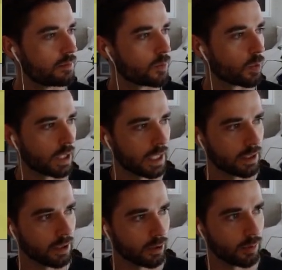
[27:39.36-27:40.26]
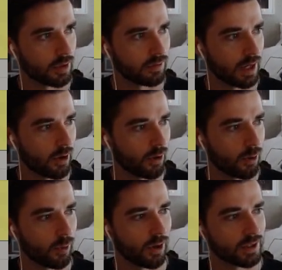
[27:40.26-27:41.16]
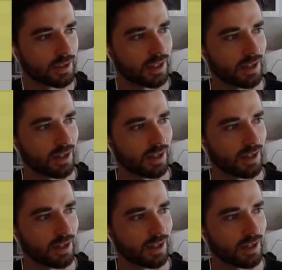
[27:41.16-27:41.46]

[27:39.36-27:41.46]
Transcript: we're getting a little bit of error where